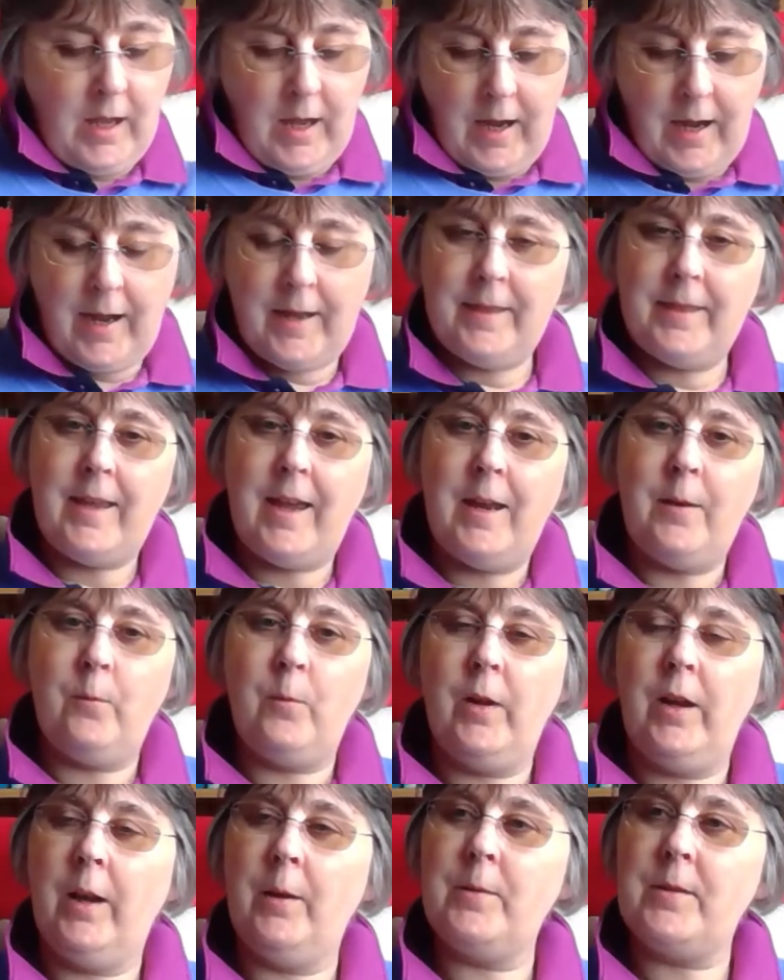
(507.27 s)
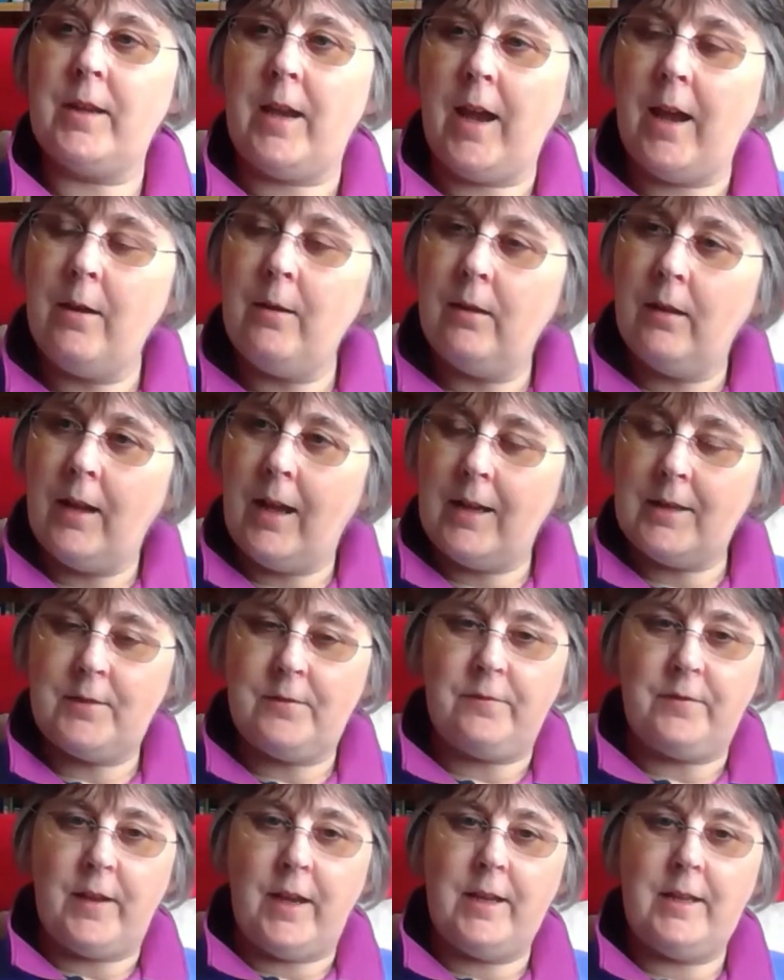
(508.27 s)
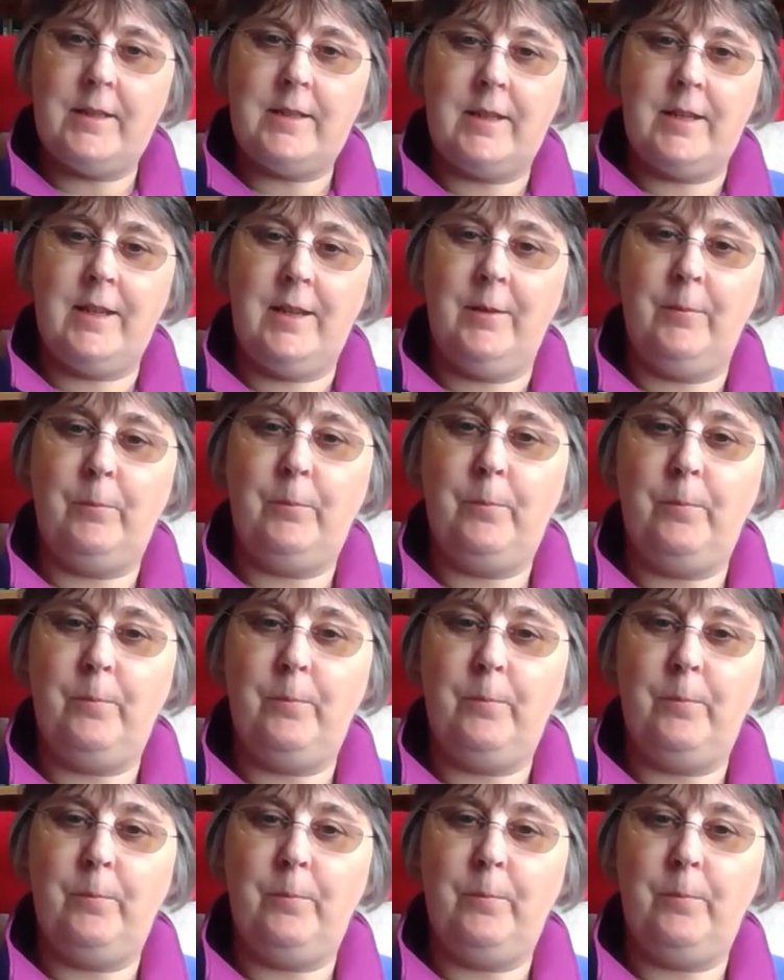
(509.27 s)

And then when I was out last Friday